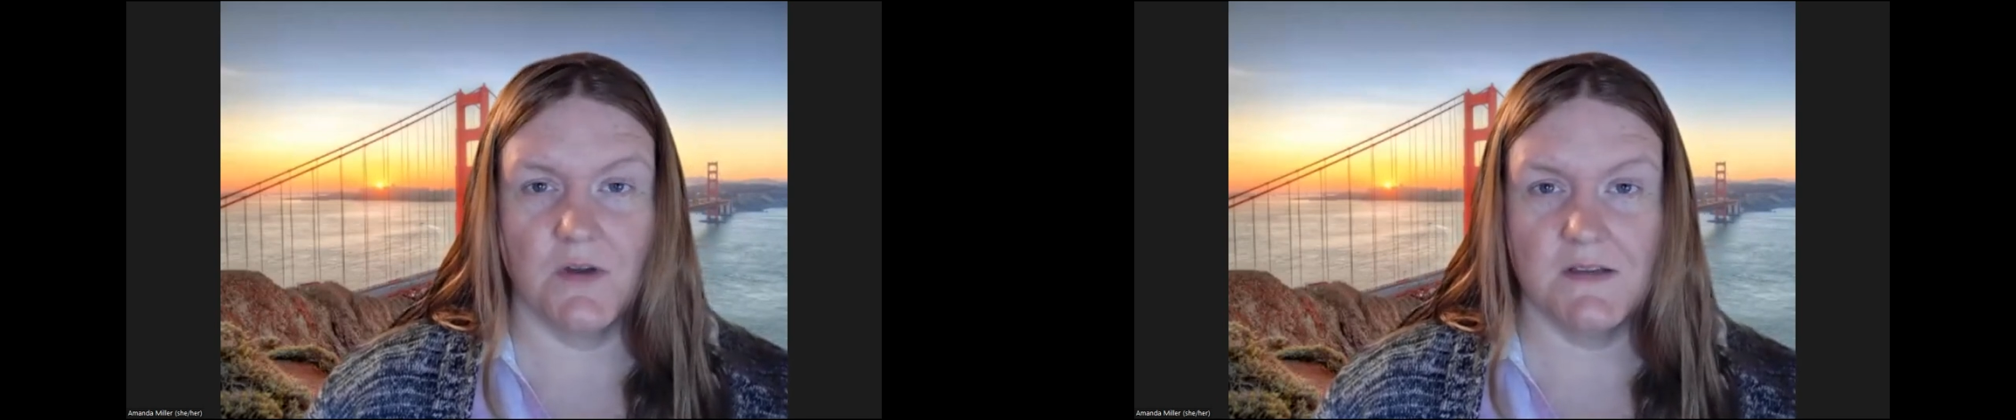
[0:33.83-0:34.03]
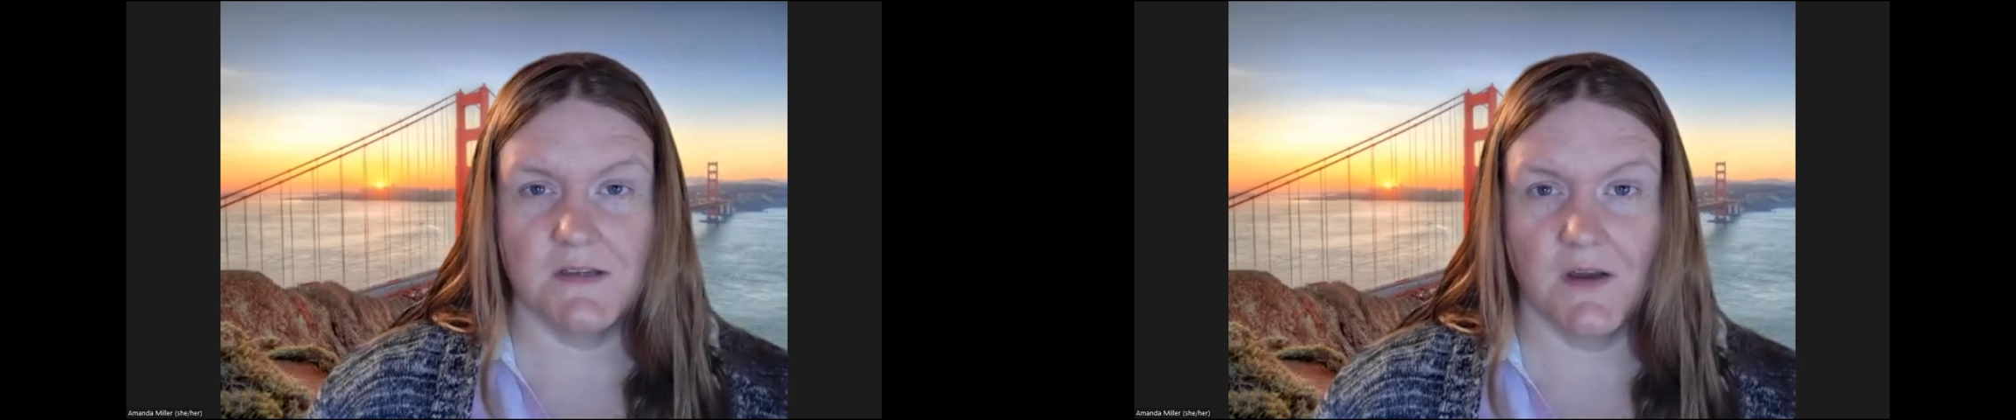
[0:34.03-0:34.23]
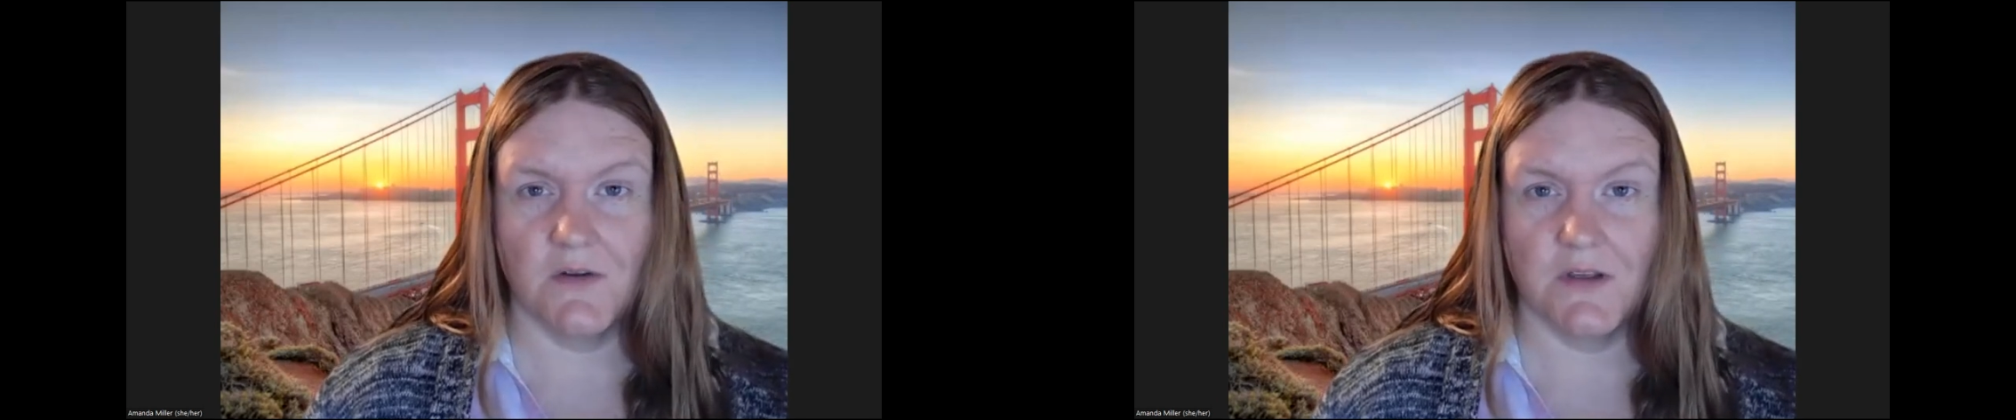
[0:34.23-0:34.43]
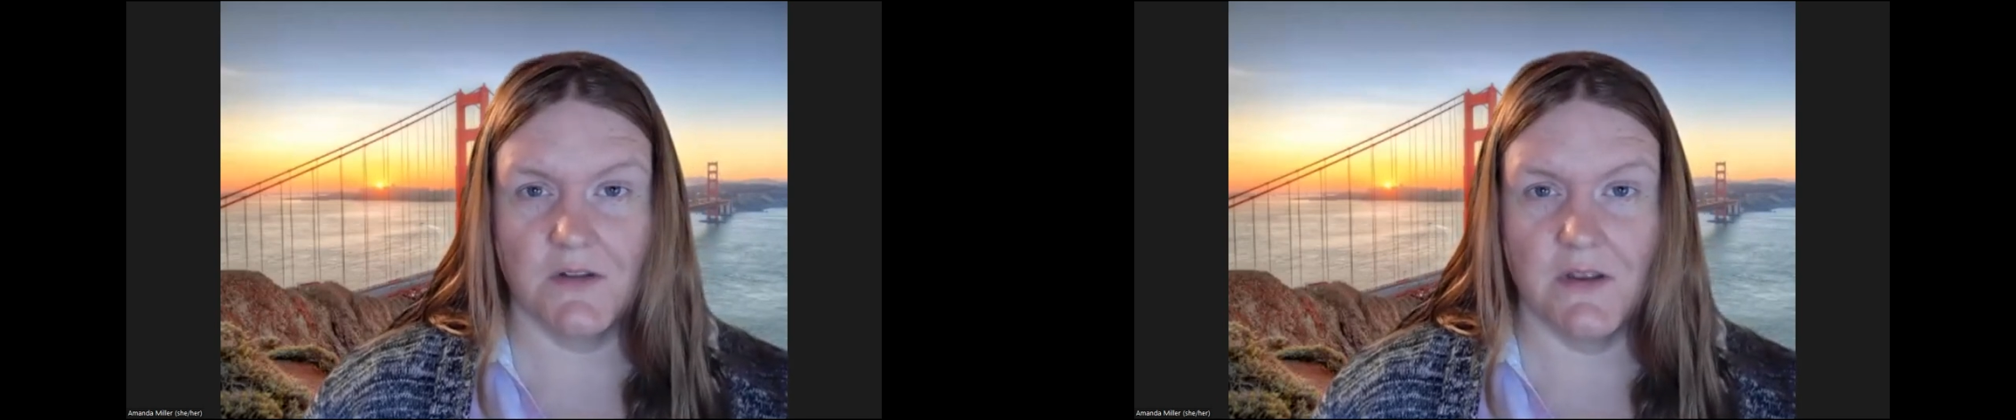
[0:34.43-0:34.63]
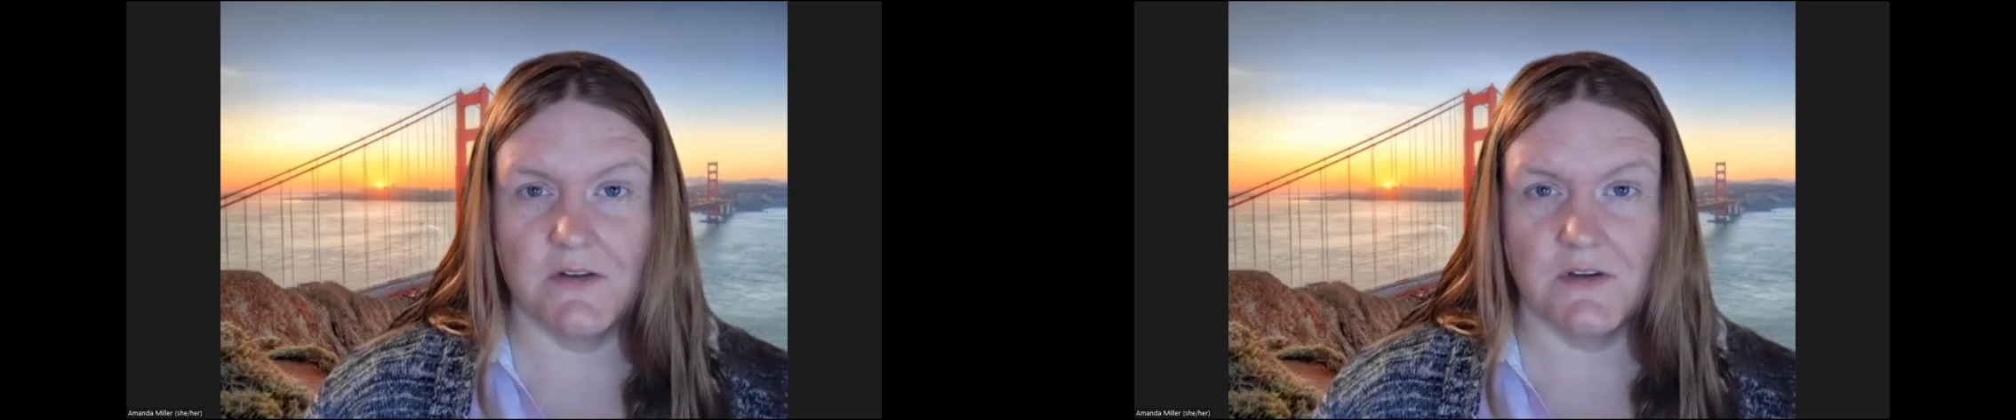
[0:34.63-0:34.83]
rates
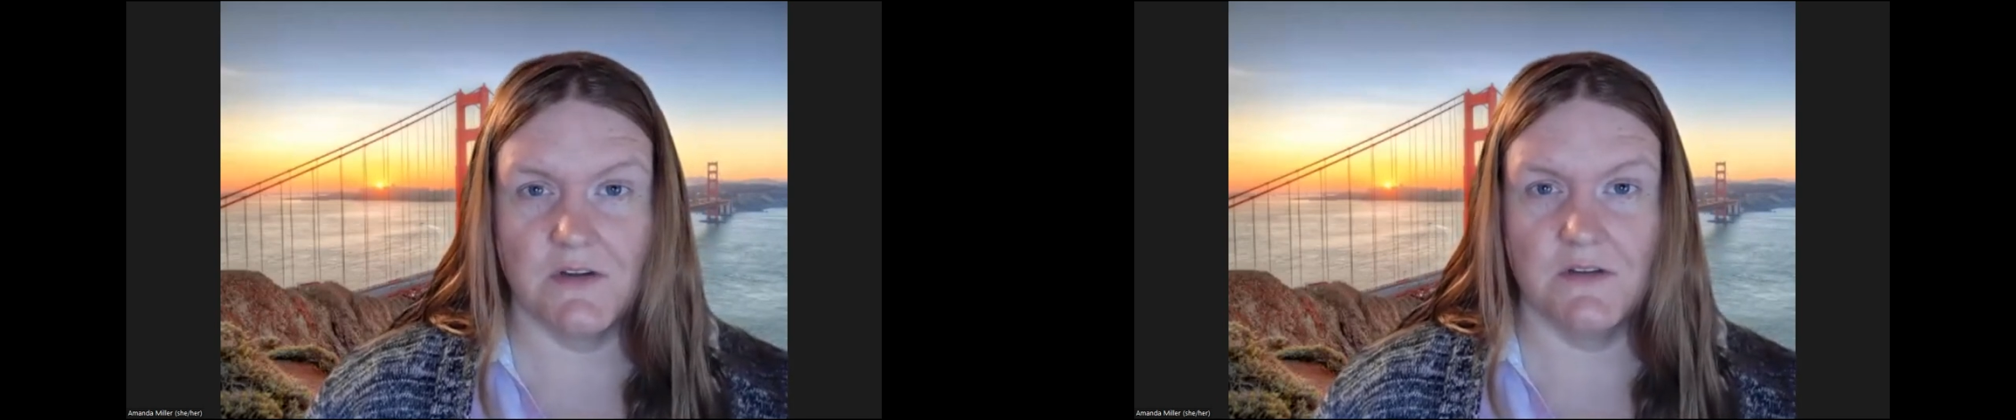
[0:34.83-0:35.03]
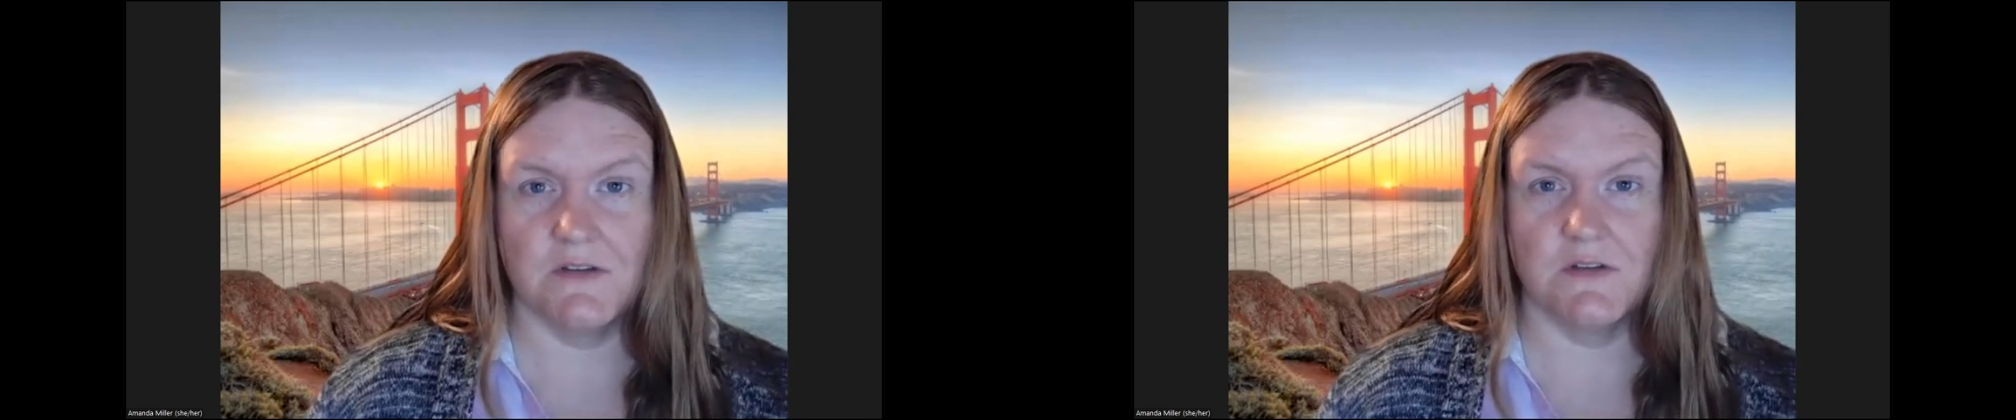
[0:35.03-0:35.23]
calculations.